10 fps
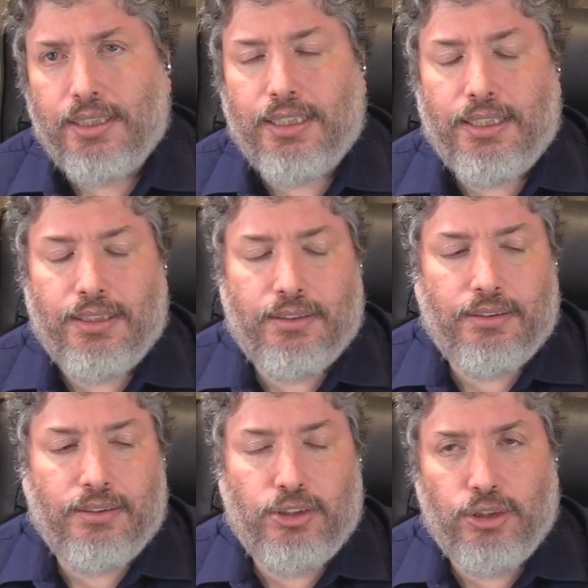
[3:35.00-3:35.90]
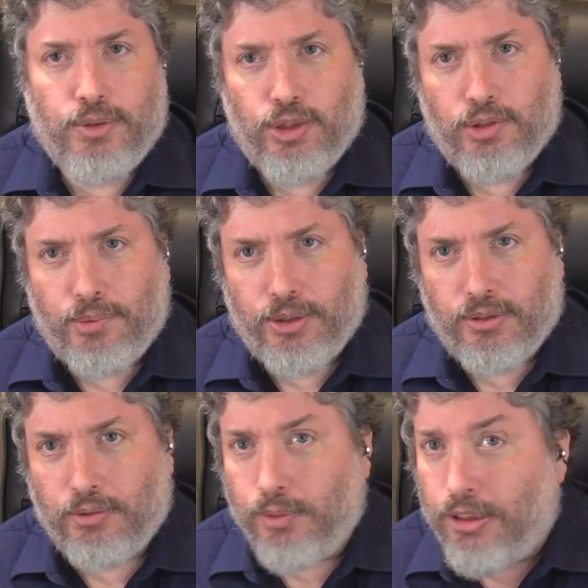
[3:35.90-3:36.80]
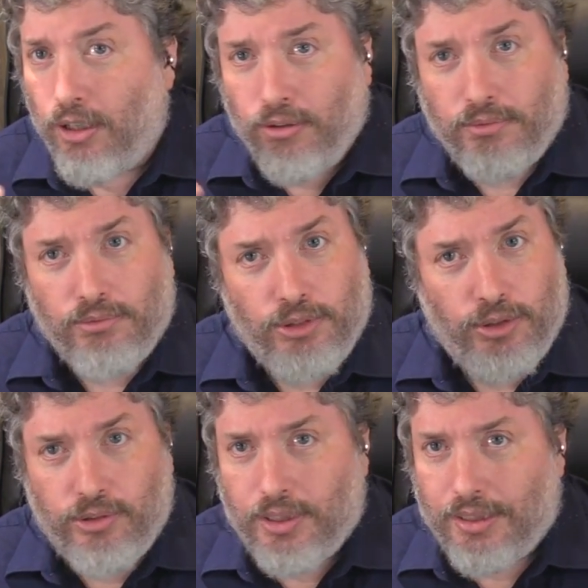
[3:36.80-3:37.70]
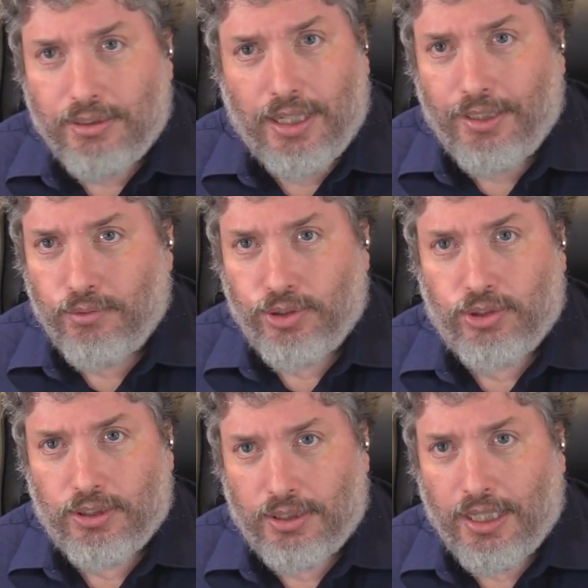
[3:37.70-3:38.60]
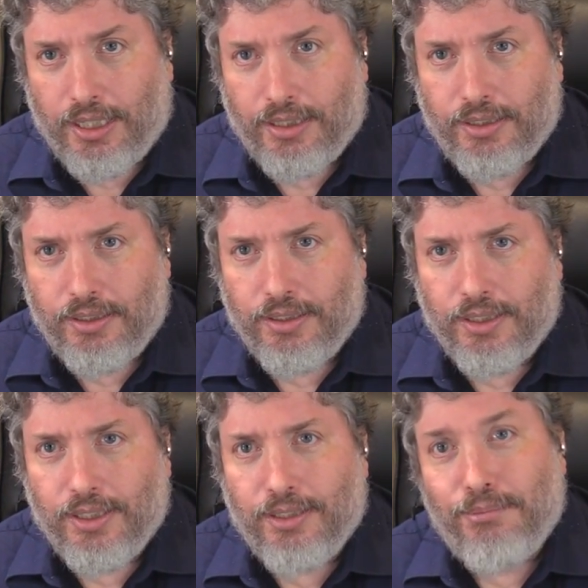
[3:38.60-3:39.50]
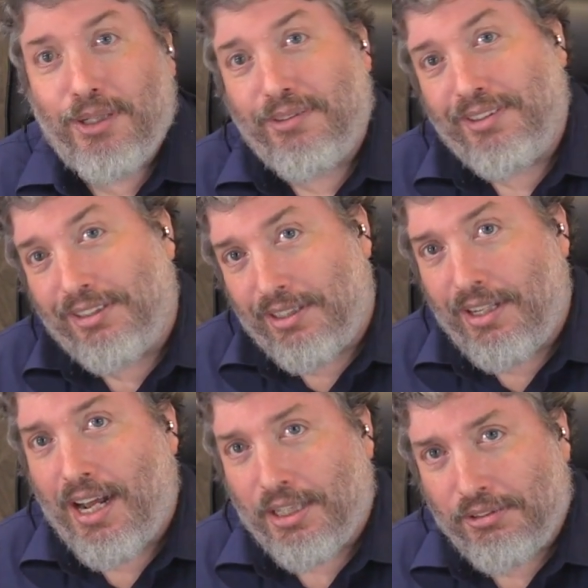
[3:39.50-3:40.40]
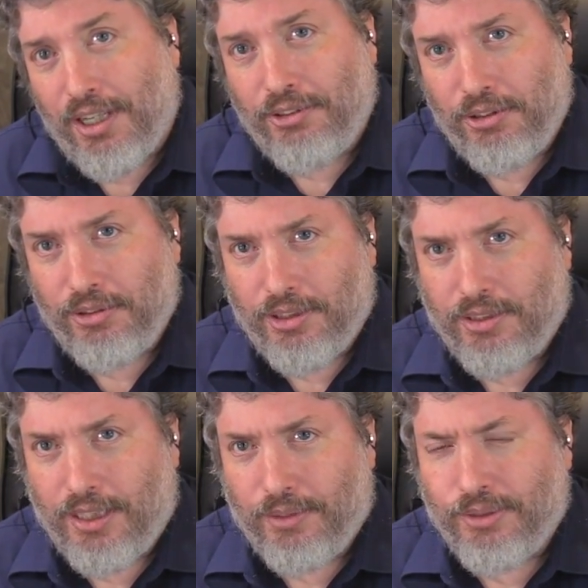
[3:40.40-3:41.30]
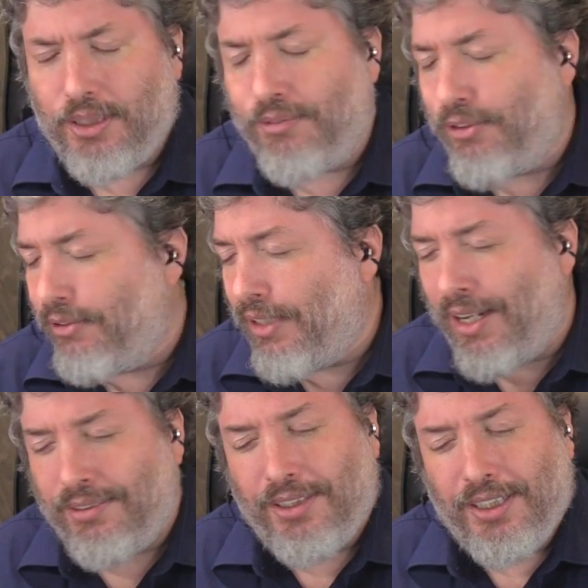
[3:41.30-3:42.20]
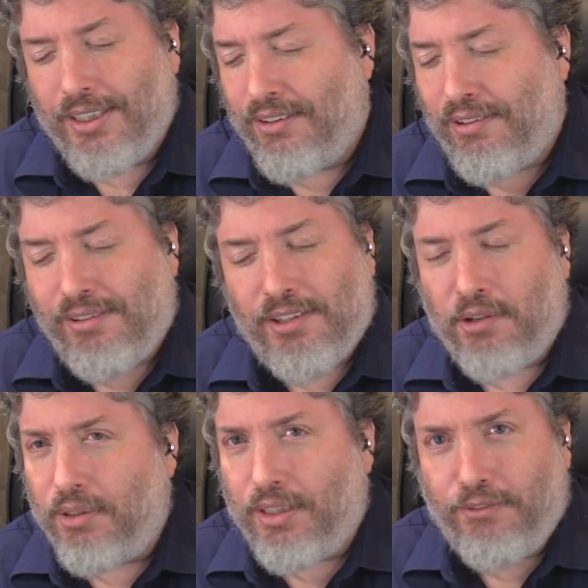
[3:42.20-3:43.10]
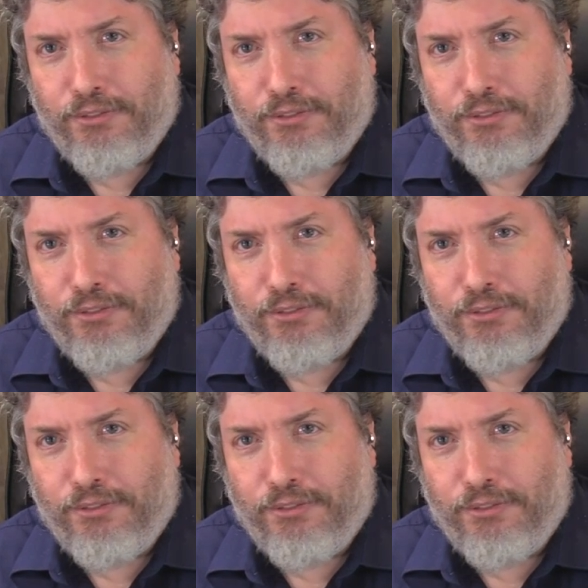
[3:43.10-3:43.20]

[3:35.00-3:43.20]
in the Jewish scriptures. We don't use this language today but the Tanakh does use this language. And if you're not thoroughly